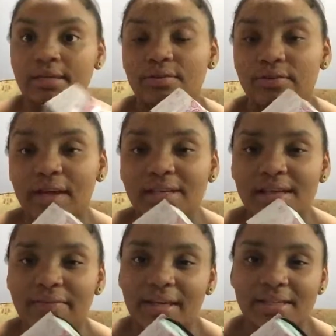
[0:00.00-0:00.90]
So if you guys
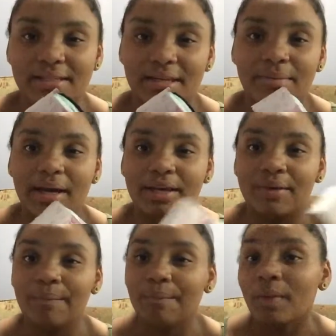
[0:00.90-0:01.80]
have a Kid City by
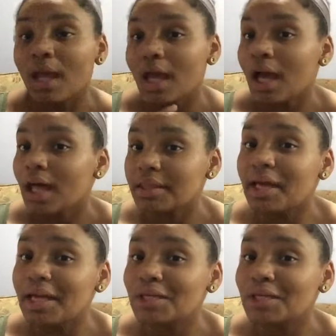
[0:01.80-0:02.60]
you, then